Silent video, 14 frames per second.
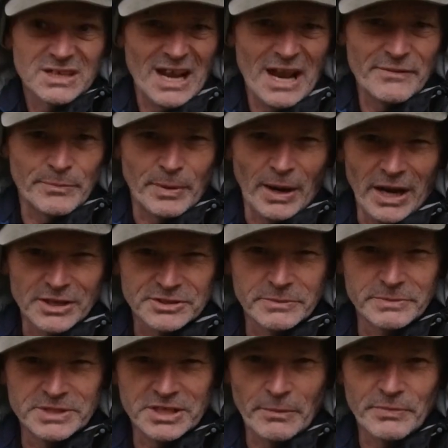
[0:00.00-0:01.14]
Go have a browse,
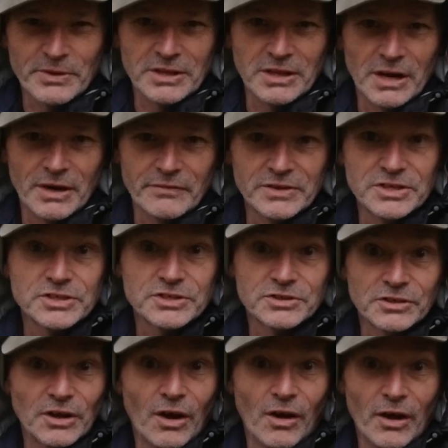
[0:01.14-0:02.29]
there'll be something there of interest
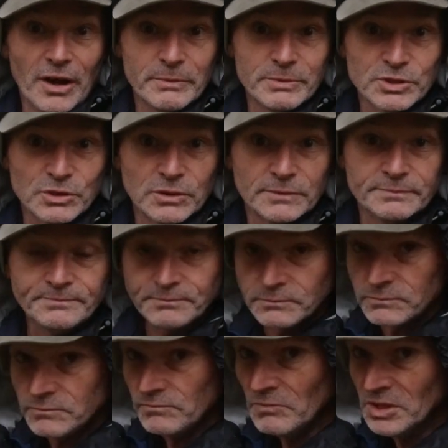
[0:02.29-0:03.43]
to you, I am sure.
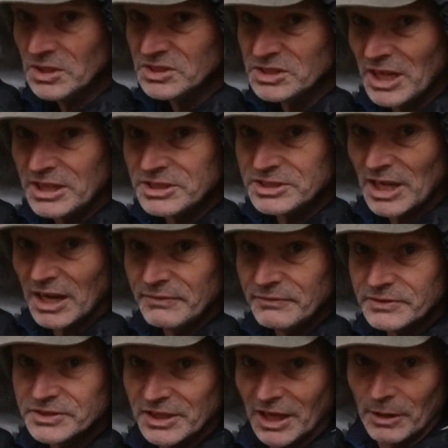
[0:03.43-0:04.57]
Stay safe,
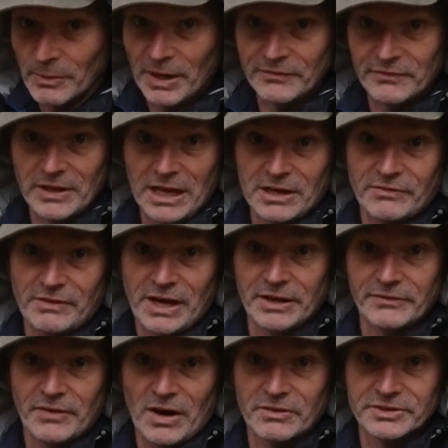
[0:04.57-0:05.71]
stay away from that
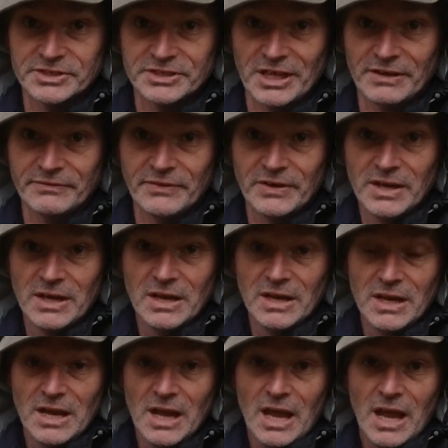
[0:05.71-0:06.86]
coronavirus stuff.
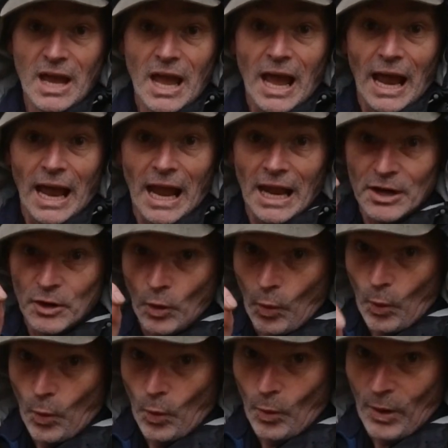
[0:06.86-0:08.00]
And
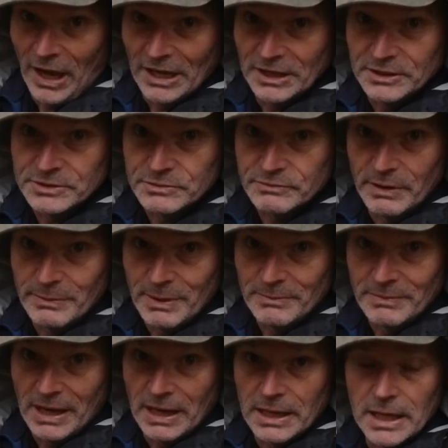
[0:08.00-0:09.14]
always
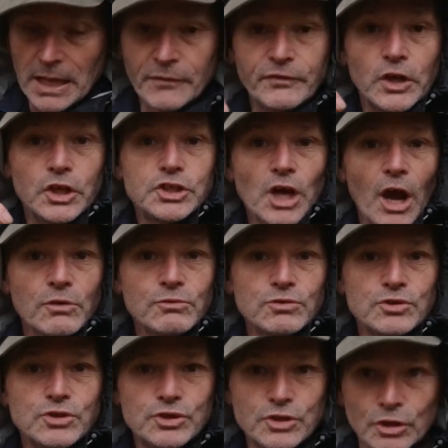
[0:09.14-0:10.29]
remember, if you
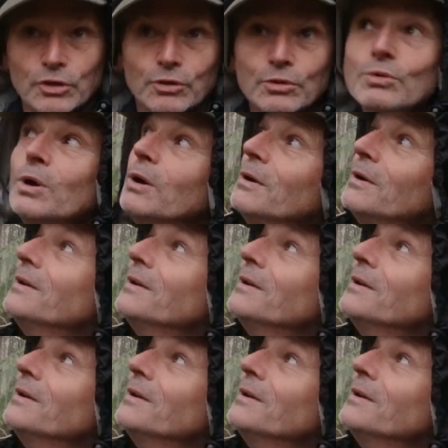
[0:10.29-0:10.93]
don't do,